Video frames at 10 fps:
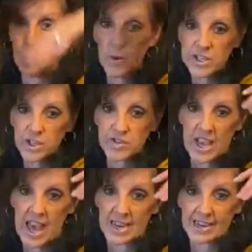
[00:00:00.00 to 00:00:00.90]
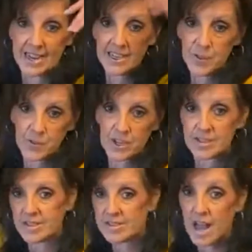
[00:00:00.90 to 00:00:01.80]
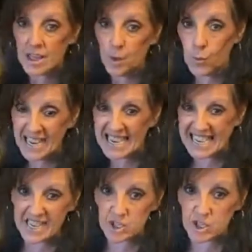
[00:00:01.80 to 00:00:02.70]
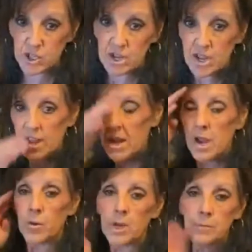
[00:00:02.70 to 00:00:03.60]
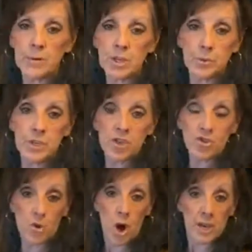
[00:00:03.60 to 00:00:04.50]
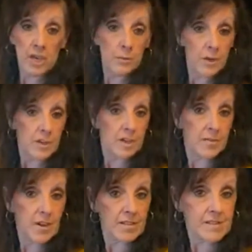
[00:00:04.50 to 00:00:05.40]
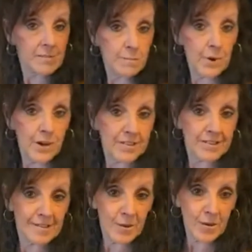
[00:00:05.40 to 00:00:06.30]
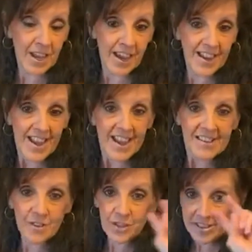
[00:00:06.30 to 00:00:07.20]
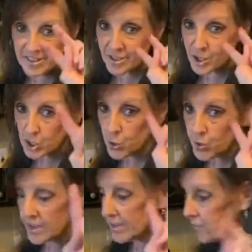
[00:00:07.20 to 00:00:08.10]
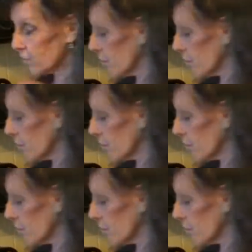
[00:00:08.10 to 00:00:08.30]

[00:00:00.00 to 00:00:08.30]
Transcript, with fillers: with a witch's hat, anything that's Halloween-ish, we're going to put you in a drawing and we're going to give out some prizes, okay? So that's in two weeks